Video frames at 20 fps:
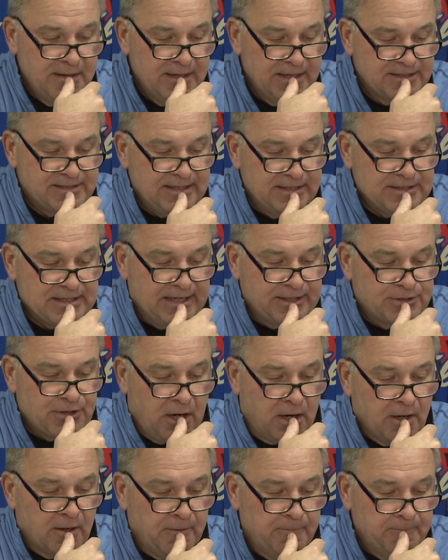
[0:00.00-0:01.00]
And C.J.
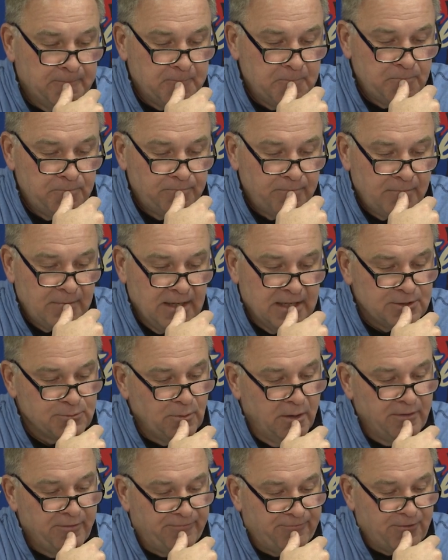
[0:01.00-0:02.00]
Turner is
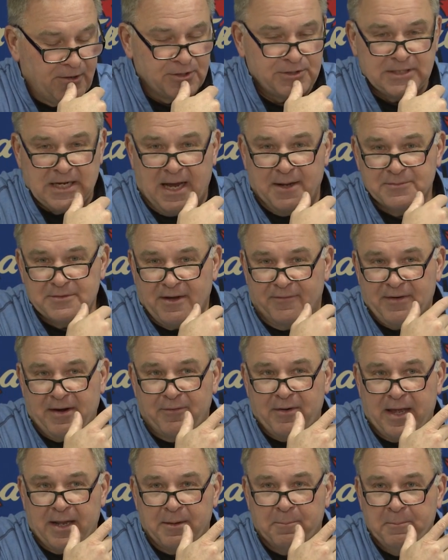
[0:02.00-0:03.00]
one of the first times I've
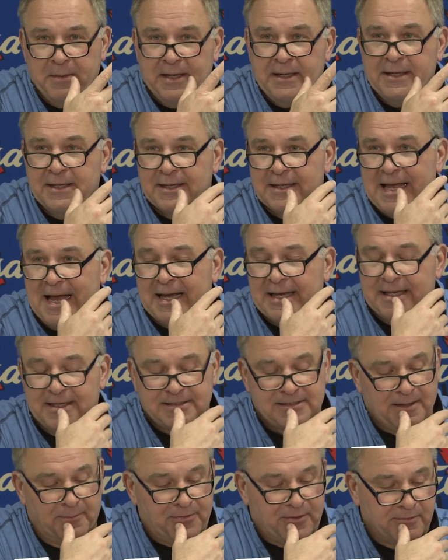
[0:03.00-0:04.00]
ever had a media guy
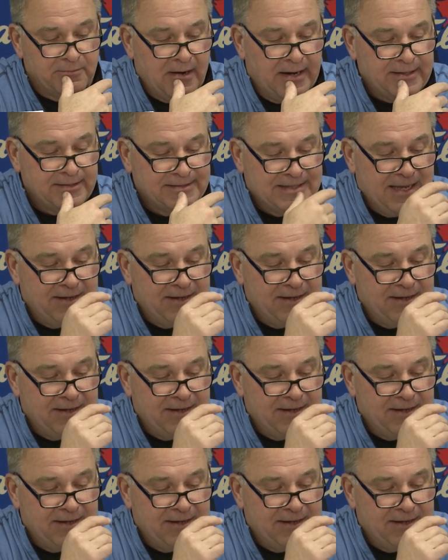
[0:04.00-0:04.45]
get something right.